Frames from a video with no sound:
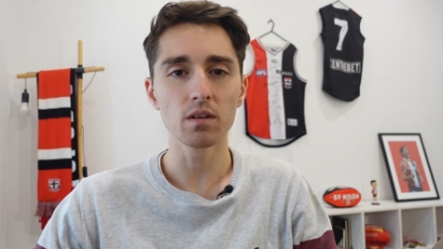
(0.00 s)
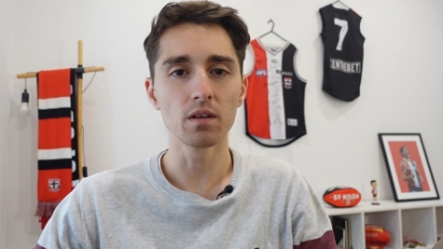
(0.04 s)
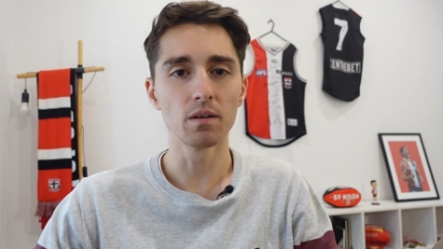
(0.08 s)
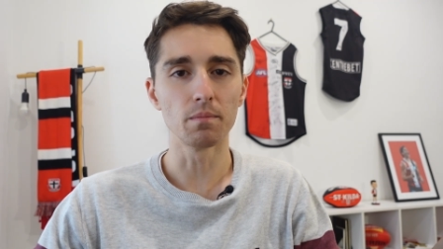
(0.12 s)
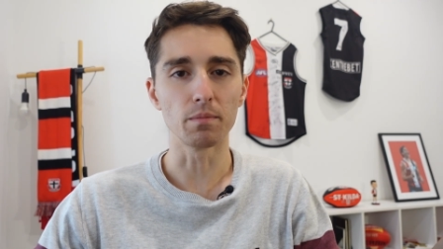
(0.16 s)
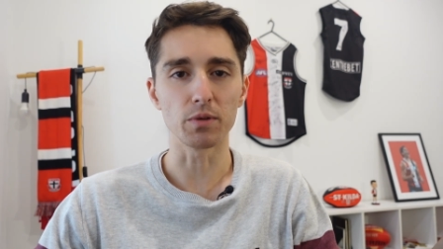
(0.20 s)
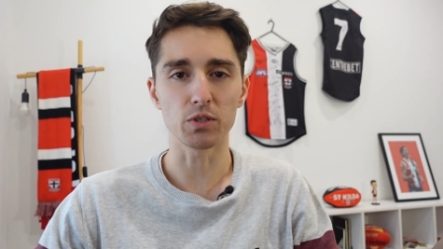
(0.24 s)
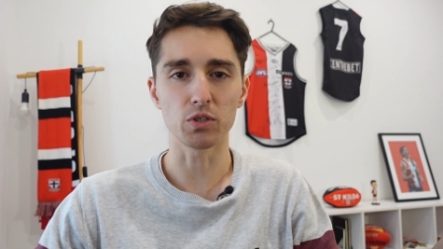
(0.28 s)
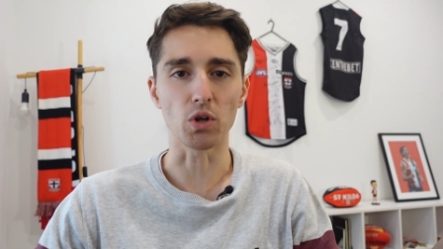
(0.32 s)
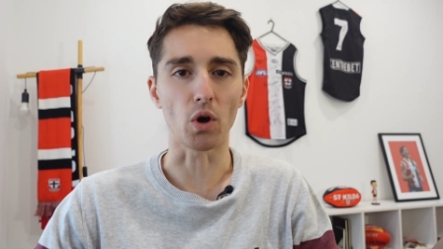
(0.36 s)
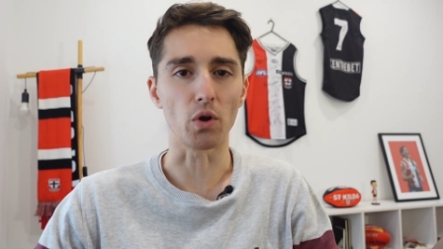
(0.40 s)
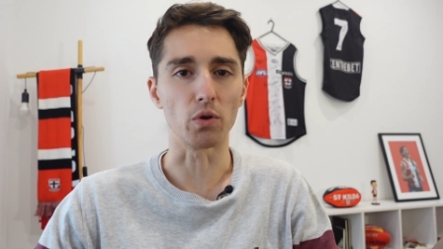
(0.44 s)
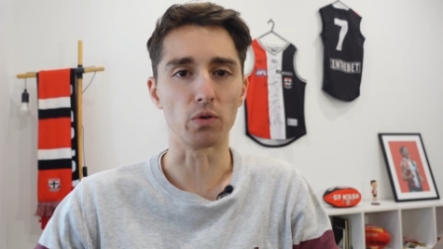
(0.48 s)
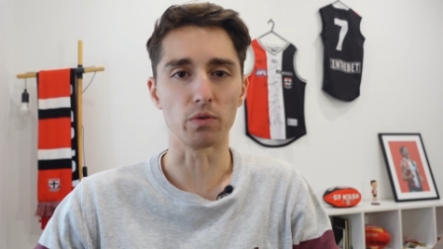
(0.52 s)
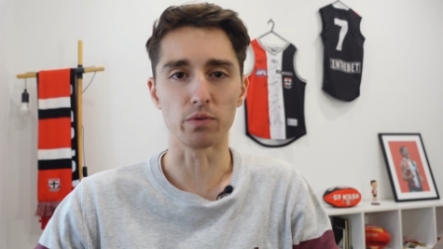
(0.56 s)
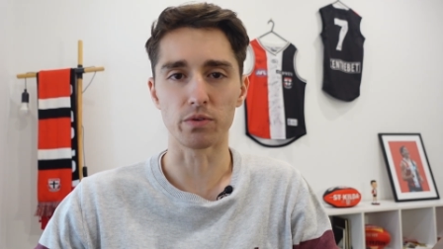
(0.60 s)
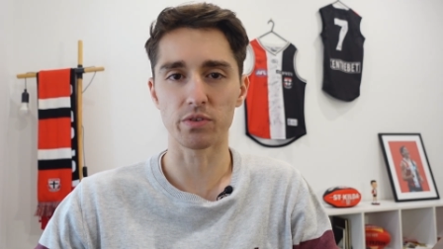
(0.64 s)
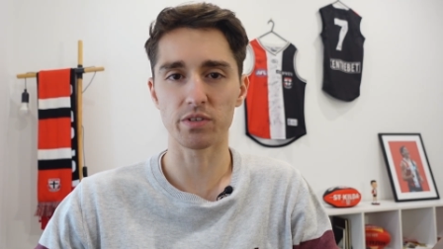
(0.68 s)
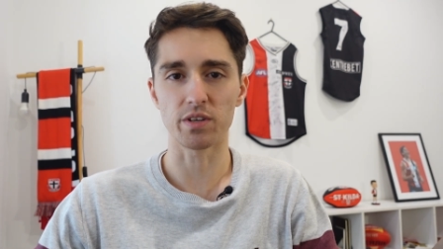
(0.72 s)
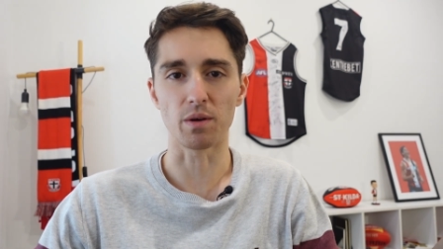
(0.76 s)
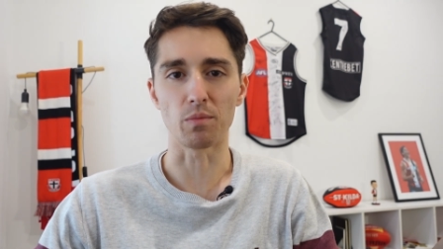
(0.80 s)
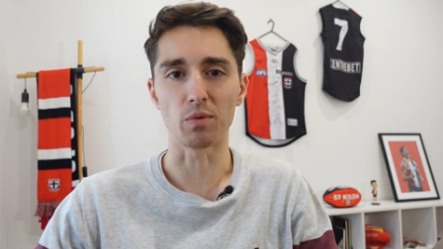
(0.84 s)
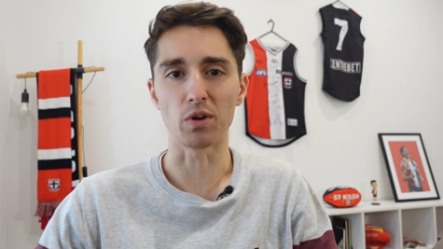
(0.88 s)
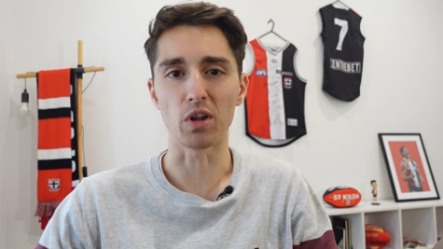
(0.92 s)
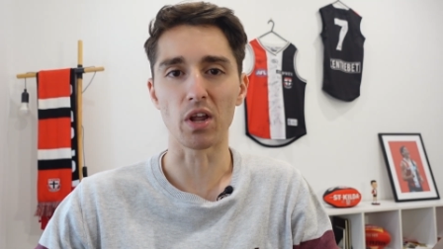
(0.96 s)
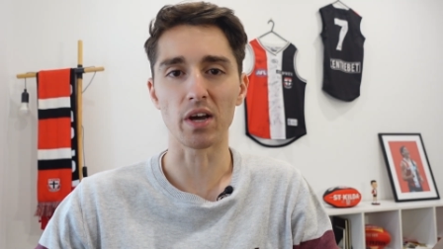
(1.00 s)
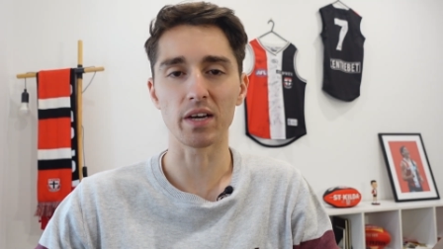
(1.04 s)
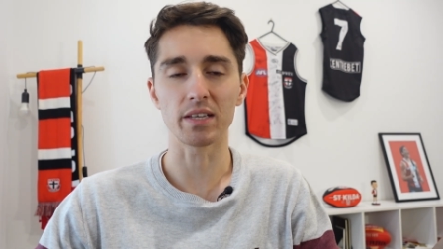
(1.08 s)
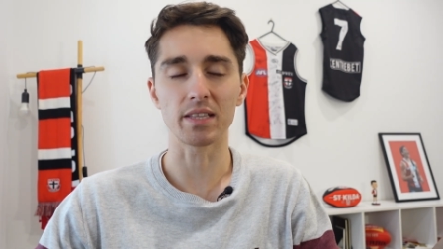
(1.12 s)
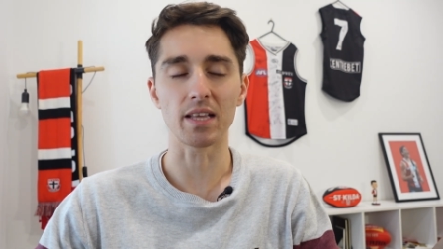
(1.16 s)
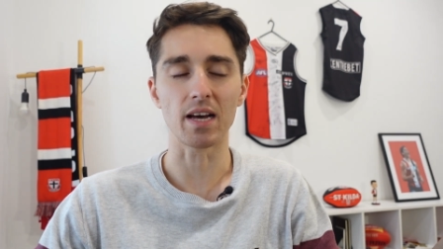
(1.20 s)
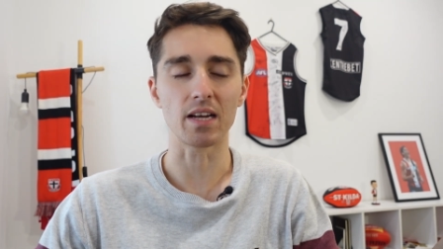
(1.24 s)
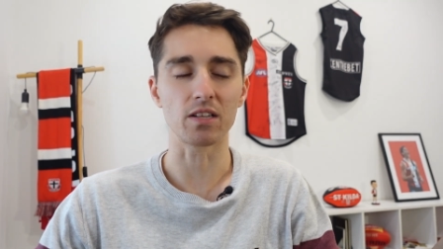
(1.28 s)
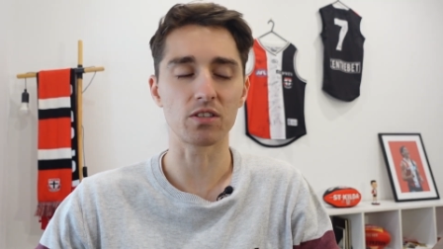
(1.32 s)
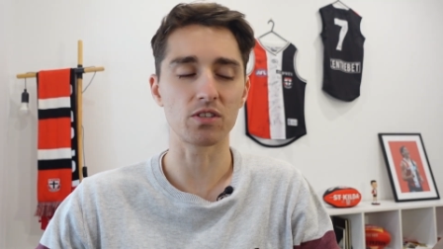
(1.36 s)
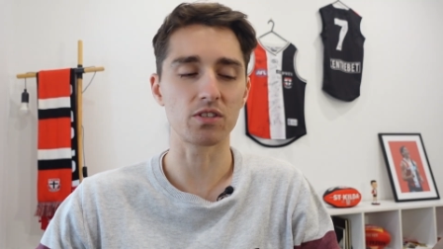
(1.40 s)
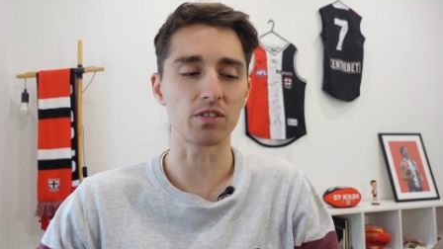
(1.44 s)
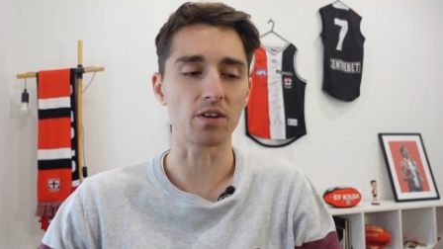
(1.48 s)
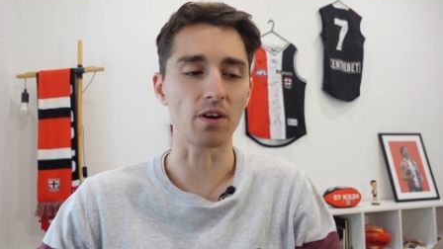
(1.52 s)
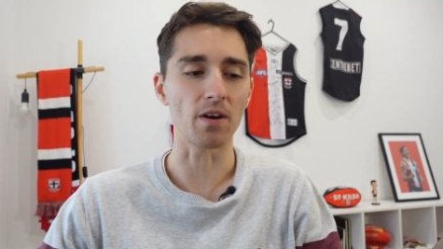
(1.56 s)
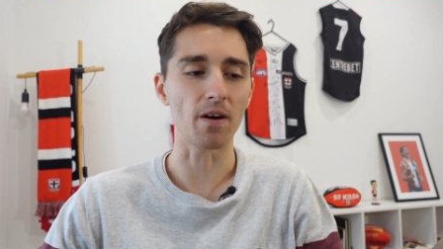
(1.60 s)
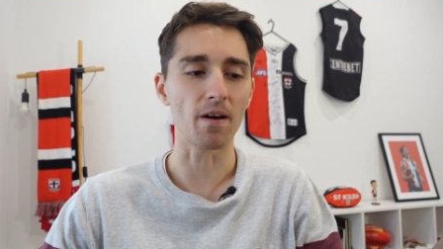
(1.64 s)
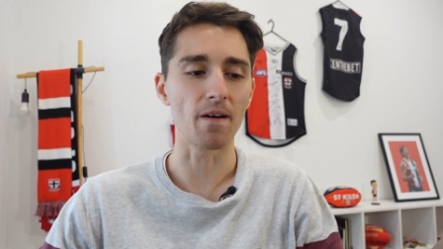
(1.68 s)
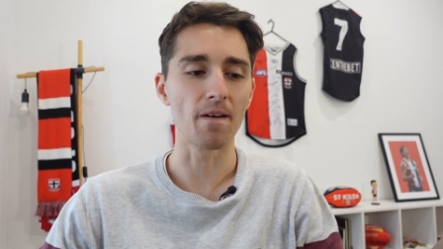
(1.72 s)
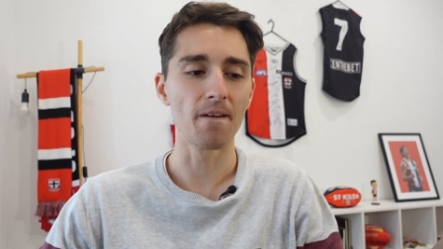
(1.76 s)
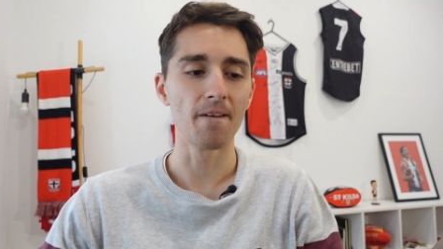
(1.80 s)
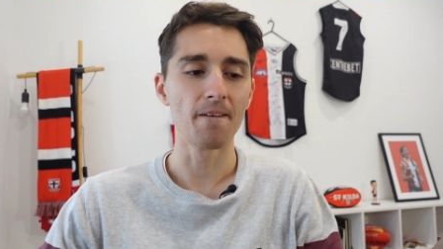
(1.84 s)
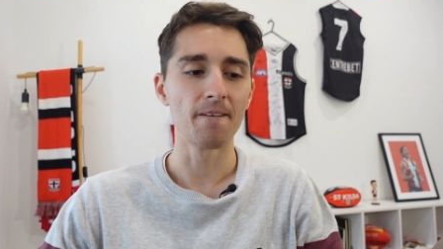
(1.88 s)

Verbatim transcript: McDonald or someone like that. So